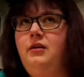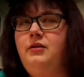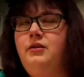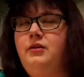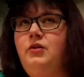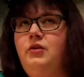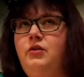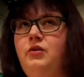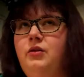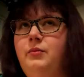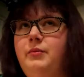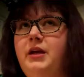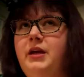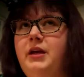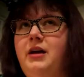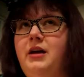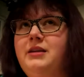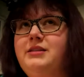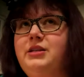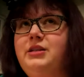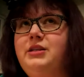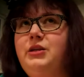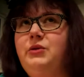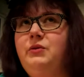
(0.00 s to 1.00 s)

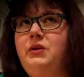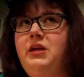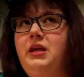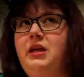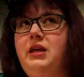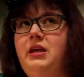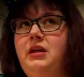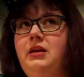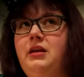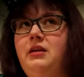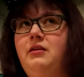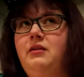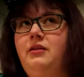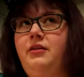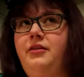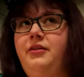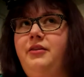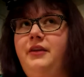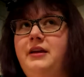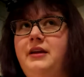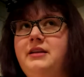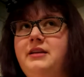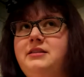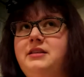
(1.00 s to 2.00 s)
because Yuki
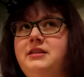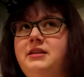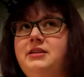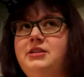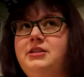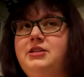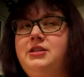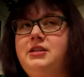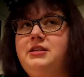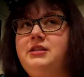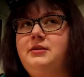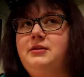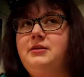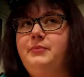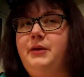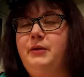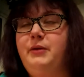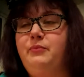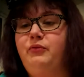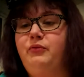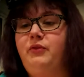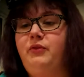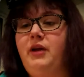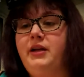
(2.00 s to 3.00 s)
thinks that she's a
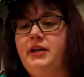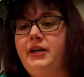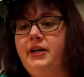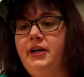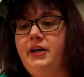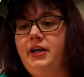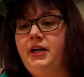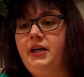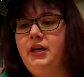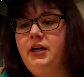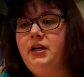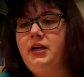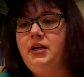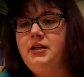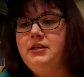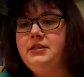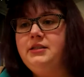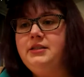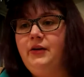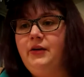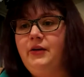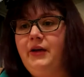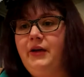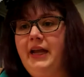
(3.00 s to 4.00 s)
big predator,
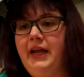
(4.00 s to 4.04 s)
so